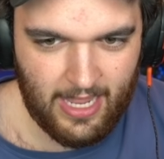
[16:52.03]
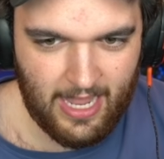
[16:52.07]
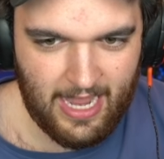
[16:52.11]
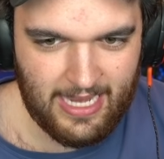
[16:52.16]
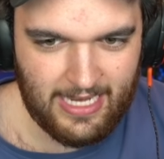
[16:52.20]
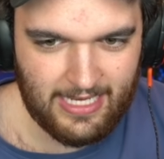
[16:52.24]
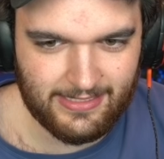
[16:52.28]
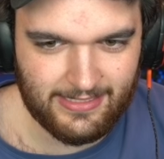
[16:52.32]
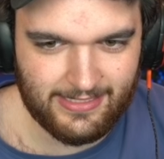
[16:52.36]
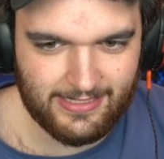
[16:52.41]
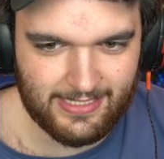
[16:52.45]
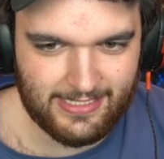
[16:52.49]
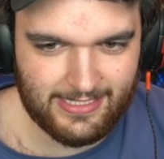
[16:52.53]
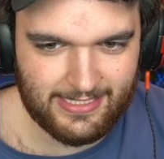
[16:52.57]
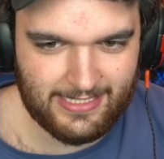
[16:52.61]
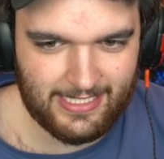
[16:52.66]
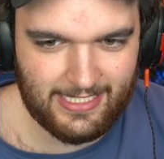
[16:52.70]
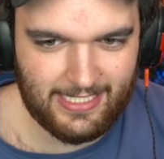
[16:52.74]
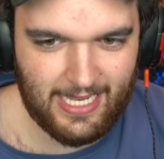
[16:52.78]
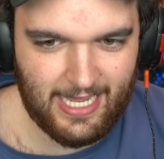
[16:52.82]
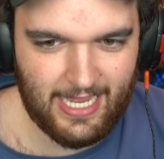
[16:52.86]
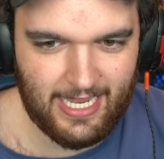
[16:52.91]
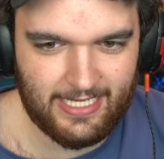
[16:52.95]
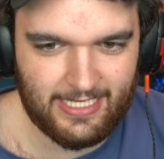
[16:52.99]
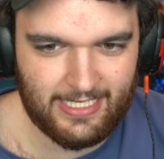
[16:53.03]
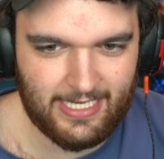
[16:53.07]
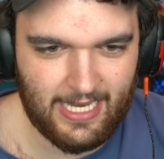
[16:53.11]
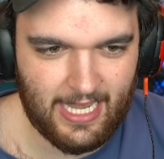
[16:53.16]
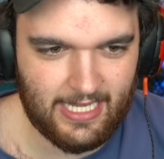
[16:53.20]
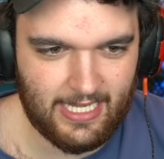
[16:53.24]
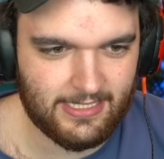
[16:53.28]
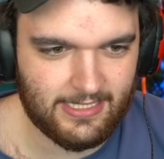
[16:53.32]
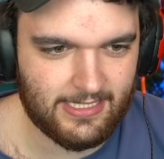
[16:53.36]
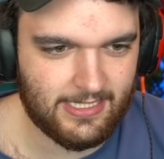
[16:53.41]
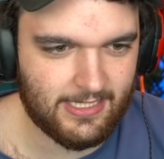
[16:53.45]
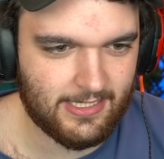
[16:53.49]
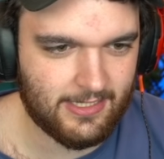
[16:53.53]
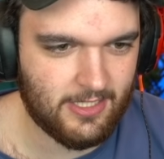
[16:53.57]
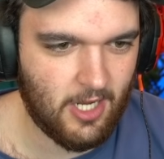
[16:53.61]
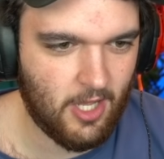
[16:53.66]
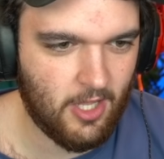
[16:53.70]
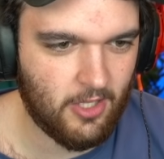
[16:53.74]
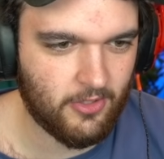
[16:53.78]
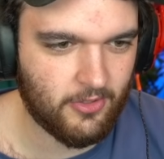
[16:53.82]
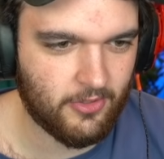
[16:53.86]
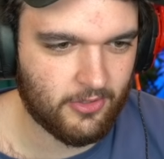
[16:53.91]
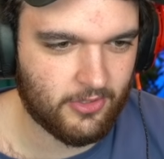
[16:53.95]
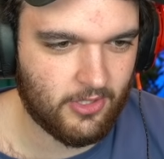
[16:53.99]
A 69, nice
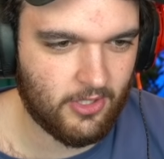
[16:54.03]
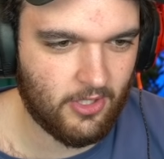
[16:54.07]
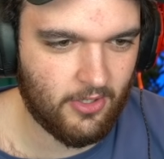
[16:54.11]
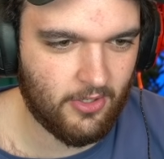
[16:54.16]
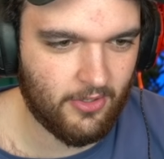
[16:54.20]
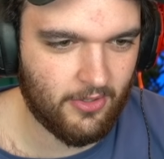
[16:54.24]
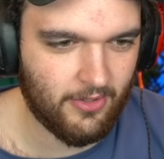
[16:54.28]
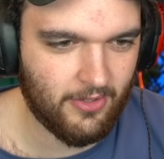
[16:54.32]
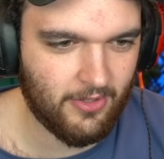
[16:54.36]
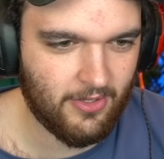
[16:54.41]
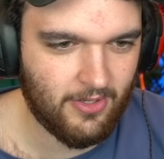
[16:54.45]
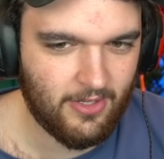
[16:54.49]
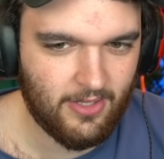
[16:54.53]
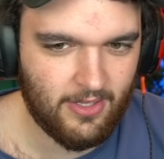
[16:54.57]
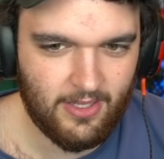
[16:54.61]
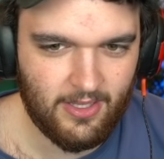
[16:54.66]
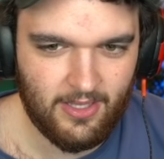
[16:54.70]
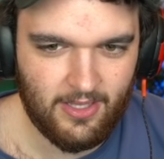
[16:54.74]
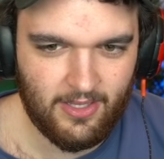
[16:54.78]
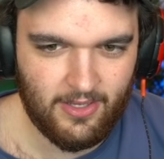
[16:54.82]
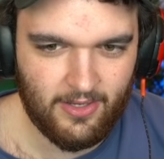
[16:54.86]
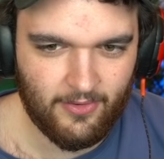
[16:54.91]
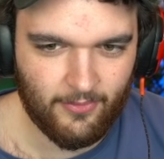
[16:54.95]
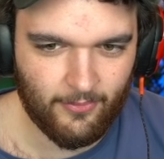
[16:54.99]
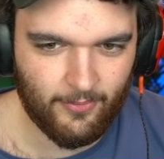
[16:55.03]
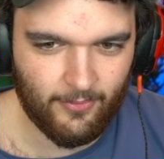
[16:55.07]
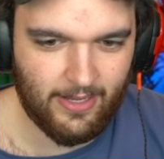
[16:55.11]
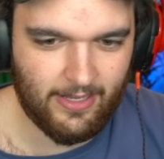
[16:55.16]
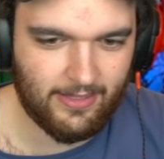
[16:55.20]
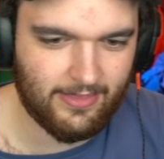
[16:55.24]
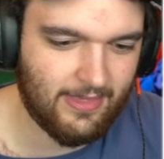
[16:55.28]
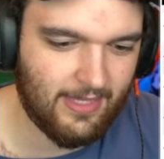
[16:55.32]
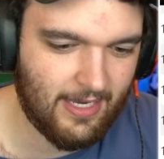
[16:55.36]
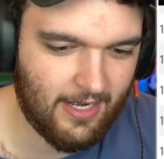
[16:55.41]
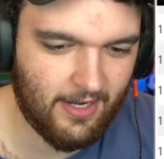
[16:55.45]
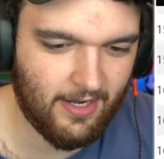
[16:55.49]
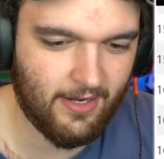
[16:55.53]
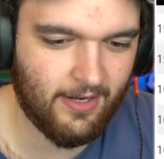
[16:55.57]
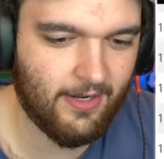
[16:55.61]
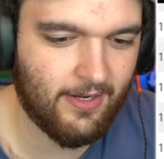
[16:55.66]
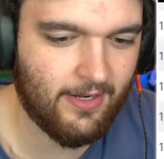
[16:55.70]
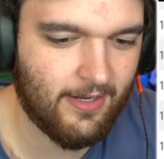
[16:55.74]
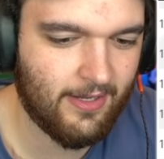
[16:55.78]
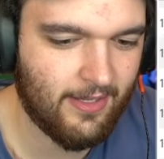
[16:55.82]
dollar card right there